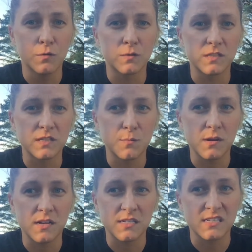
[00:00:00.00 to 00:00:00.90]
was
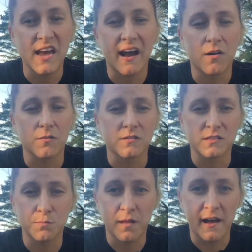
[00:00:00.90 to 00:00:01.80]
somebody to tackle the
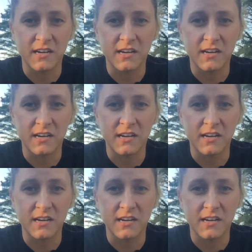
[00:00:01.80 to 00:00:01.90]
supply